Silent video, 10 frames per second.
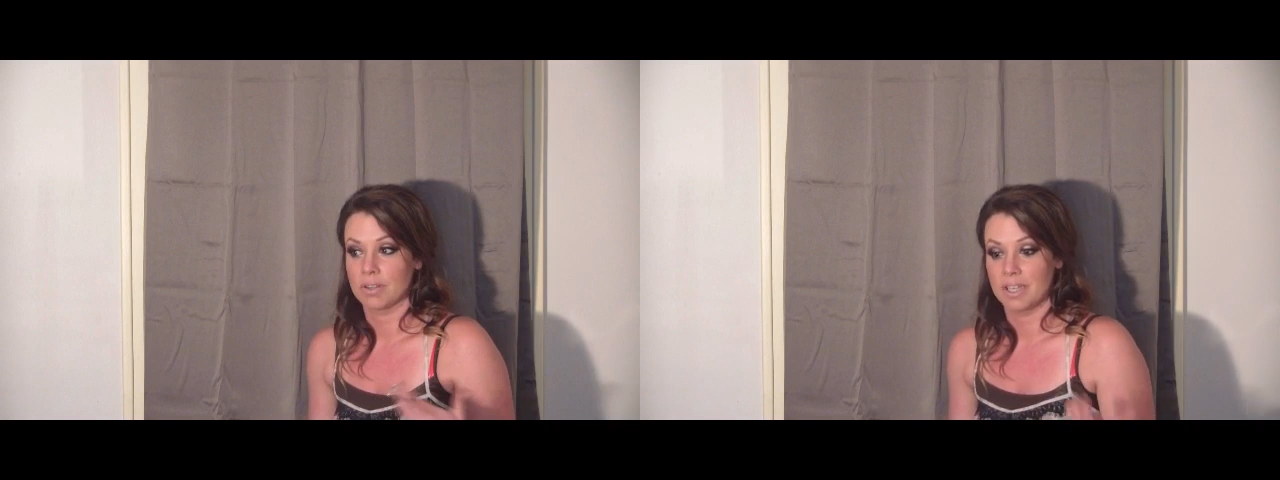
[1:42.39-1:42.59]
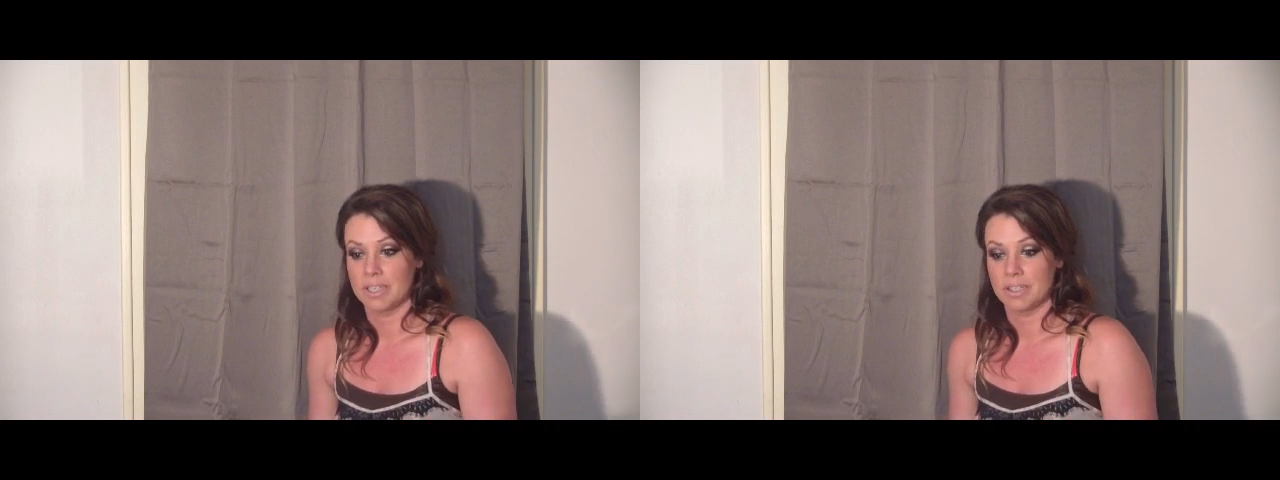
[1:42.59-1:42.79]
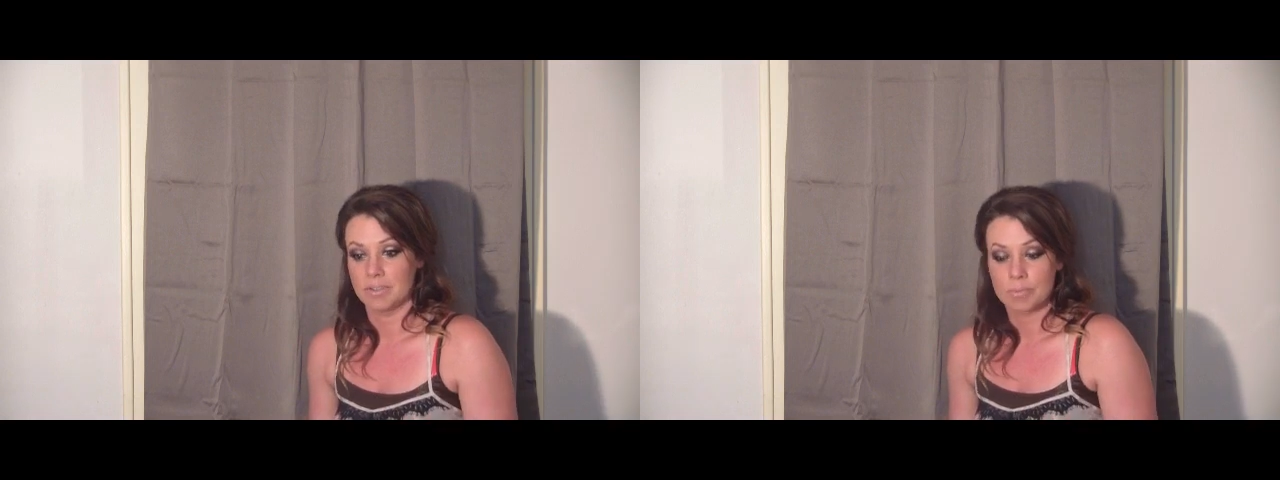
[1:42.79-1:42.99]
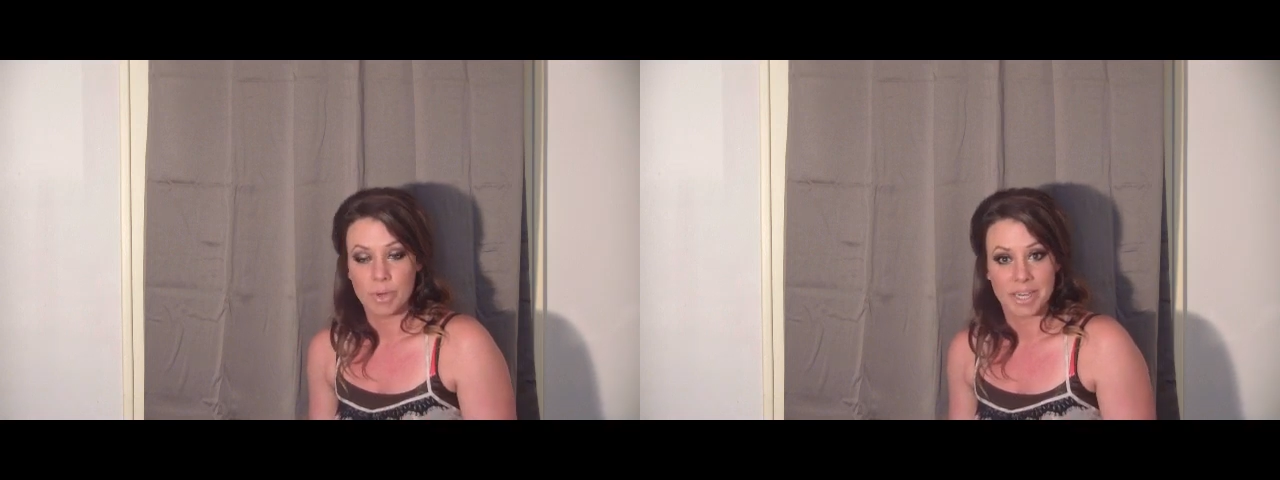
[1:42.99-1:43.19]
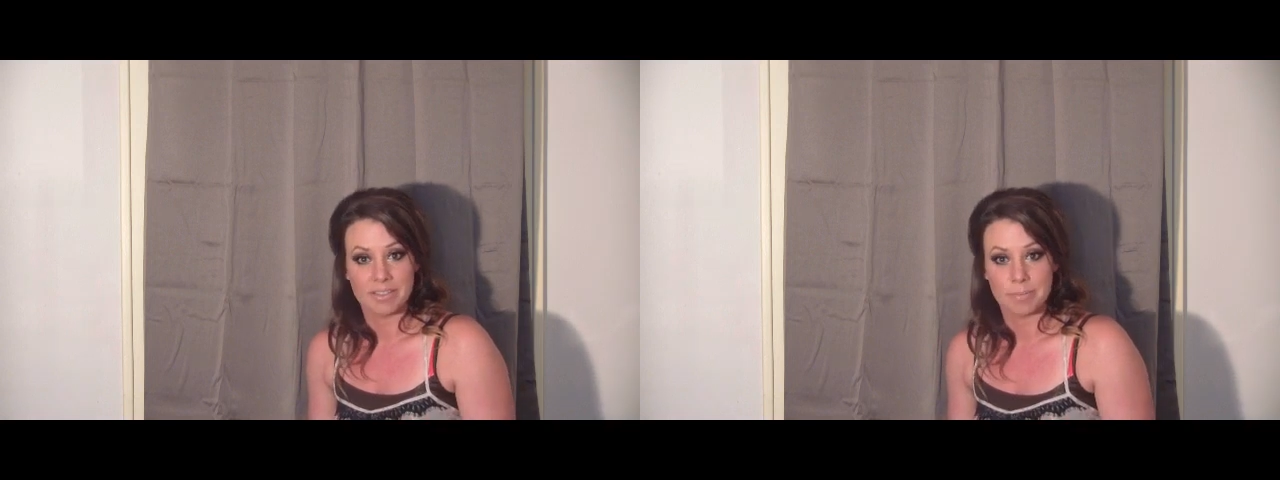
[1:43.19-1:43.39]
like
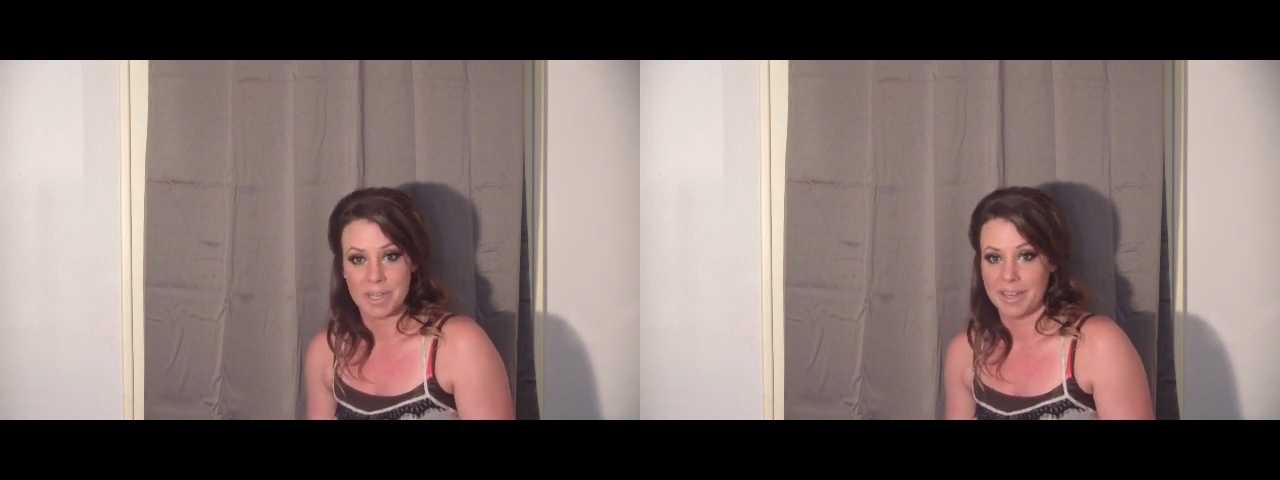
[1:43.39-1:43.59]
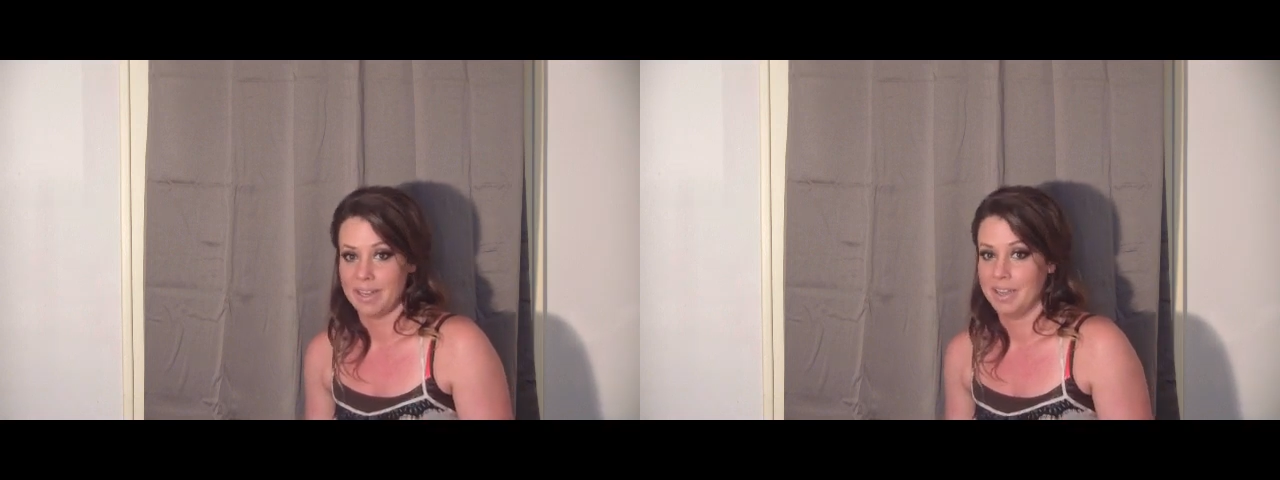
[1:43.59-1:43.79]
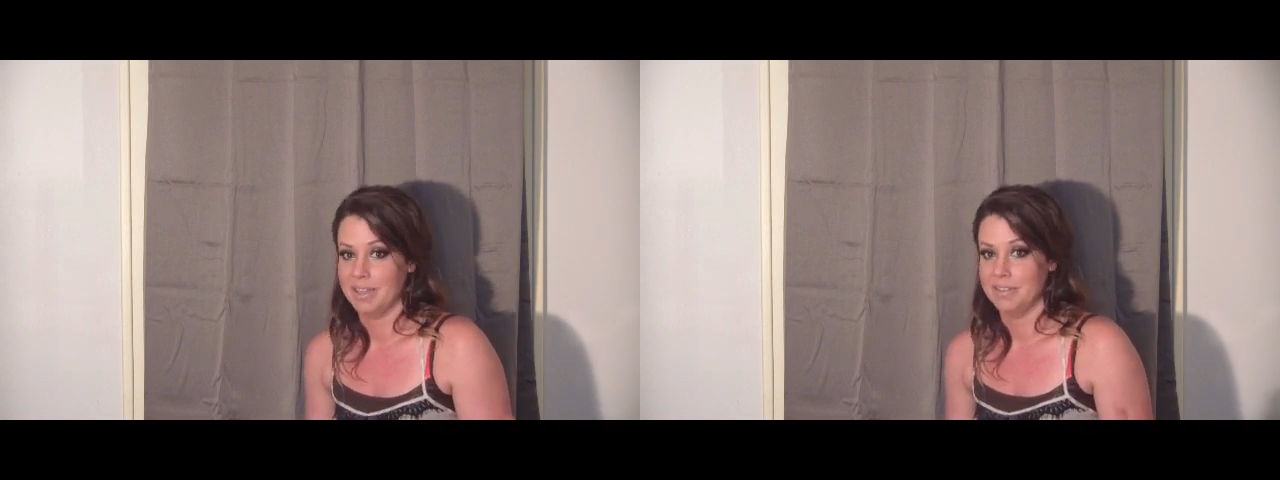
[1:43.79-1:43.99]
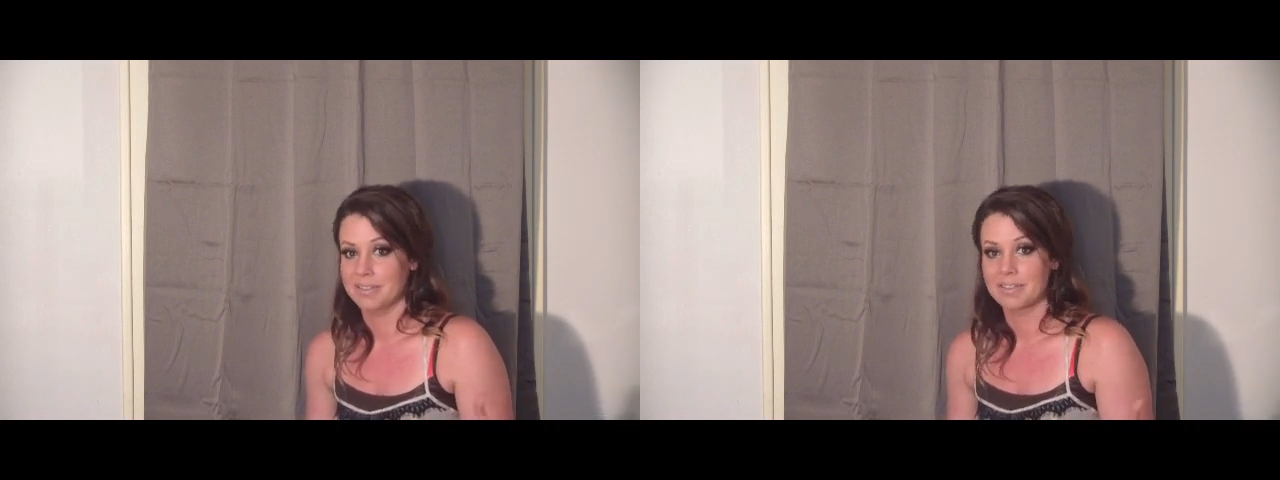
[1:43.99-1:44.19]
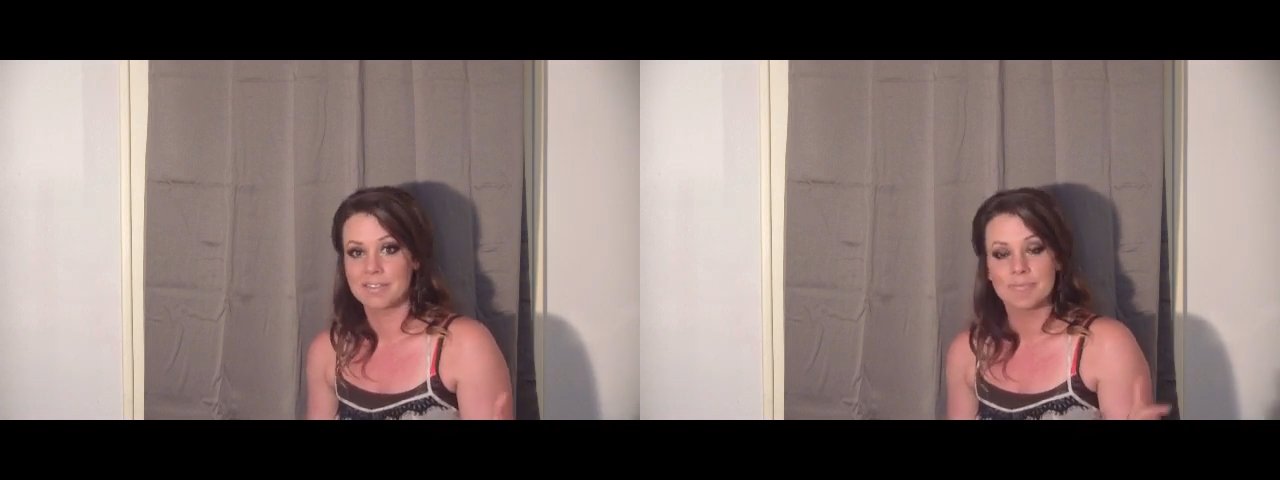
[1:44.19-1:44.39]

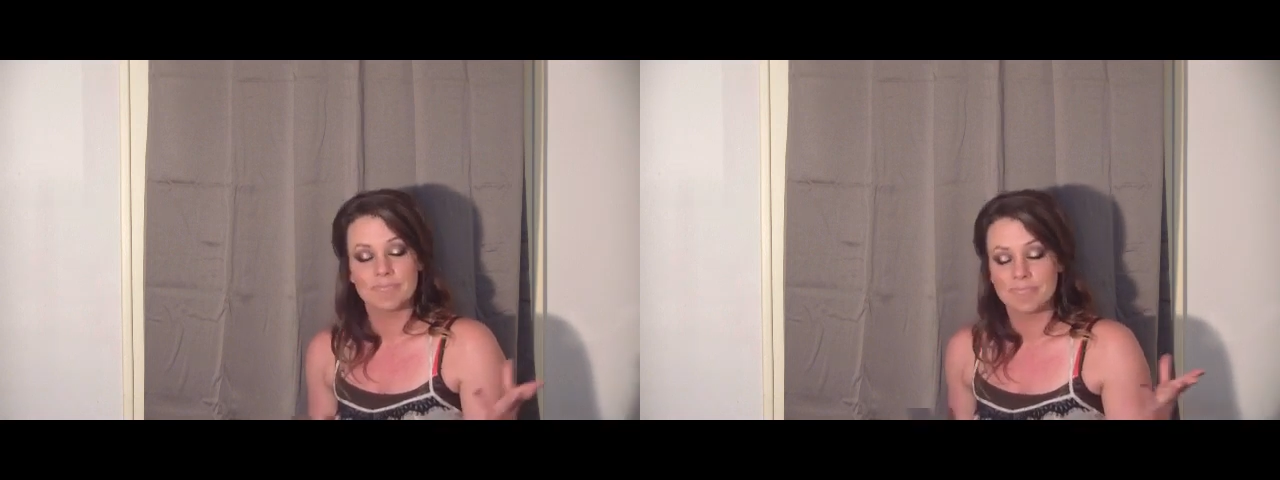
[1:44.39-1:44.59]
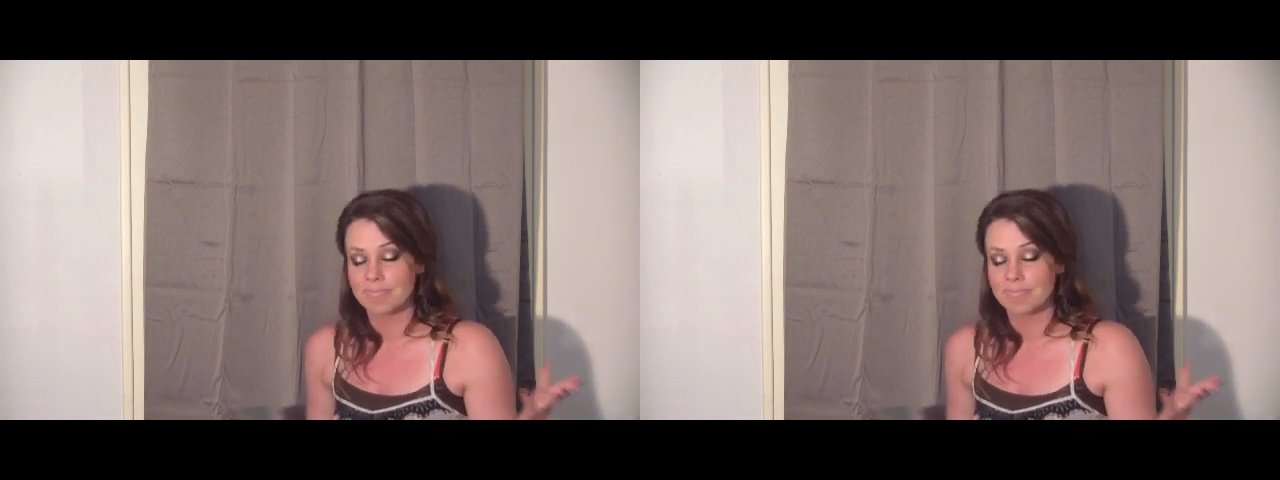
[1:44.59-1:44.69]
bridesmaids